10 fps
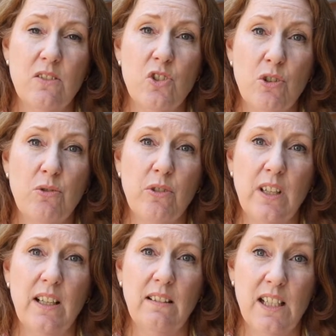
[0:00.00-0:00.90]

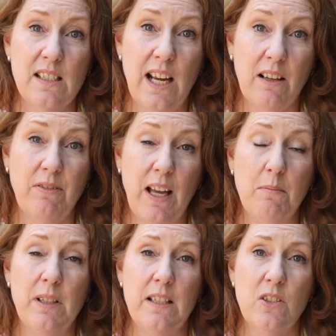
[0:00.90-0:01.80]
children in intact
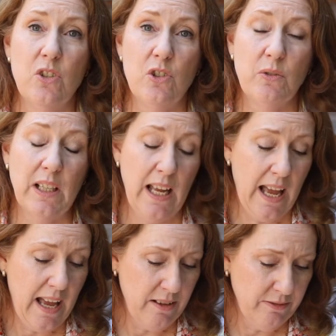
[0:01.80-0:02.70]
families usually
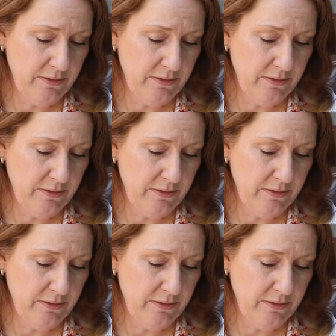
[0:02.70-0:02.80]
have.